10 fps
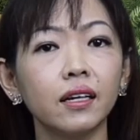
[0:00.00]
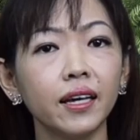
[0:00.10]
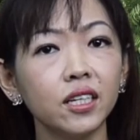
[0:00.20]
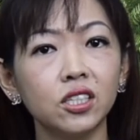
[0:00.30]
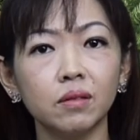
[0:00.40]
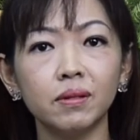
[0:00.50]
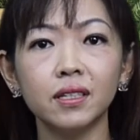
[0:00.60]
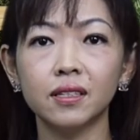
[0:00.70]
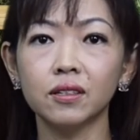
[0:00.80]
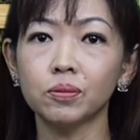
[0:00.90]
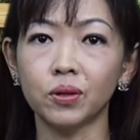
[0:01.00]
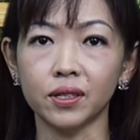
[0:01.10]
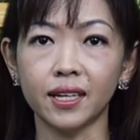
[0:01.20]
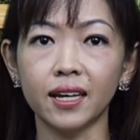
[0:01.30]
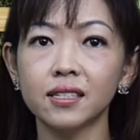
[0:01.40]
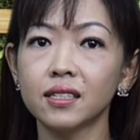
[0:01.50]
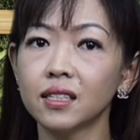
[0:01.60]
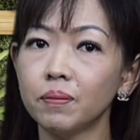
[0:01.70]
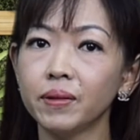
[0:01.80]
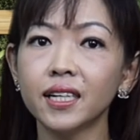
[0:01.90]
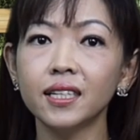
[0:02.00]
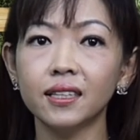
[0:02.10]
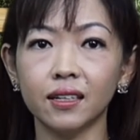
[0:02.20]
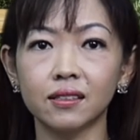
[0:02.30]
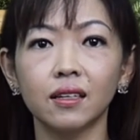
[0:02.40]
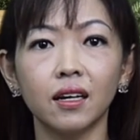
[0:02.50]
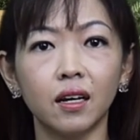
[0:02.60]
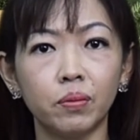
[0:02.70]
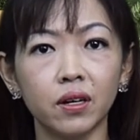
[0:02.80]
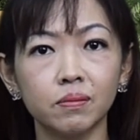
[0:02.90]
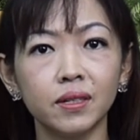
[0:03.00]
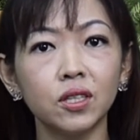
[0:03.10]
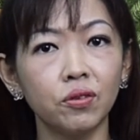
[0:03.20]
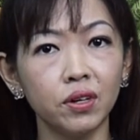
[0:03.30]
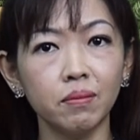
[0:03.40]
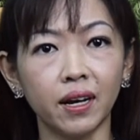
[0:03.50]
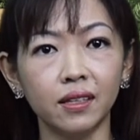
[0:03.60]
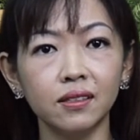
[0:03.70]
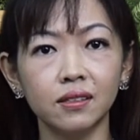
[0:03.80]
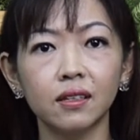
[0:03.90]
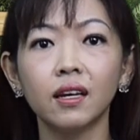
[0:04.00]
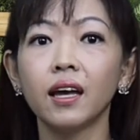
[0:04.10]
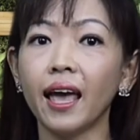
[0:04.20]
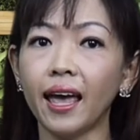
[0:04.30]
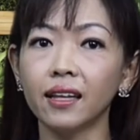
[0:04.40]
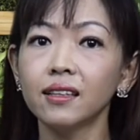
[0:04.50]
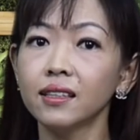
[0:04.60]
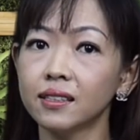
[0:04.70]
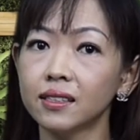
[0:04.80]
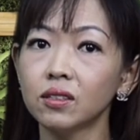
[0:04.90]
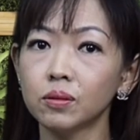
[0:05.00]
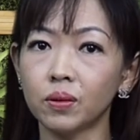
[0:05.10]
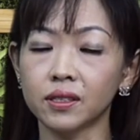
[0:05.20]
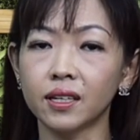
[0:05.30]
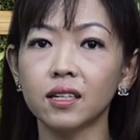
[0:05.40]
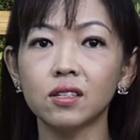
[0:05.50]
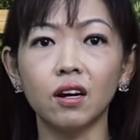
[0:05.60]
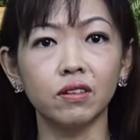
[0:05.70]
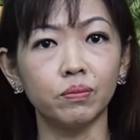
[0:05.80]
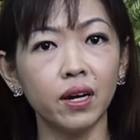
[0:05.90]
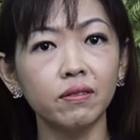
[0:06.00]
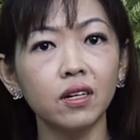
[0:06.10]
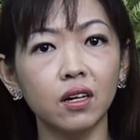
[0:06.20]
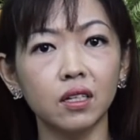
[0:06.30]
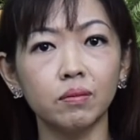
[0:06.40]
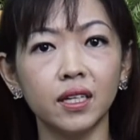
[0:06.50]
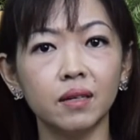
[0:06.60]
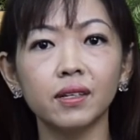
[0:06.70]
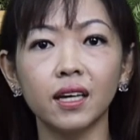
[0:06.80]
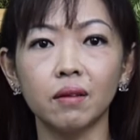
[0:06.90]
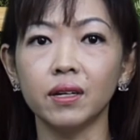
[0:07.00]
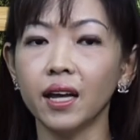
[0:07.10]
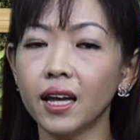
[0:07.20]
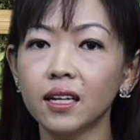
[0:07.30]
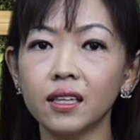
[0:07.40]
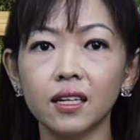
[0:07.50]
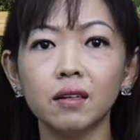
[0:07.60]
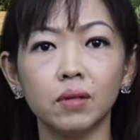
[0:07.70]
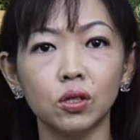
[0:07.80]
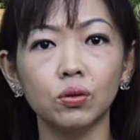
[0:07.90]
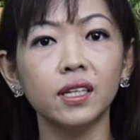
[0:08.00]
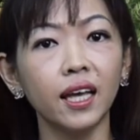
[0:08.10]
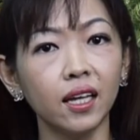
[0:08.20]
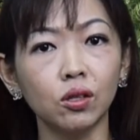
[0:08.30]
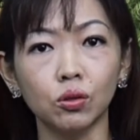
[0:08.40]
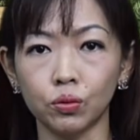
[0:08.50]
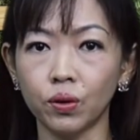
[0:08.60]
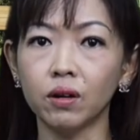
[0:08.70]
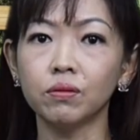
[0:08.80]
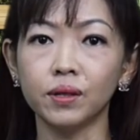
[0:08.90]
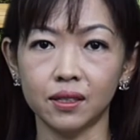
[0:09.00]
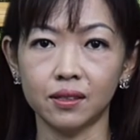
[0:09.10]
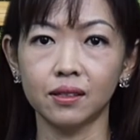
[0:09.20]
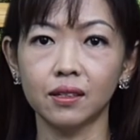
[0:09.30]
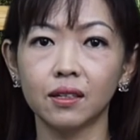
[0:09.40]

HDB sales process typically takes approximately 3 months, and the sales process of a private condominium can be anything between 8 to 12 weeks.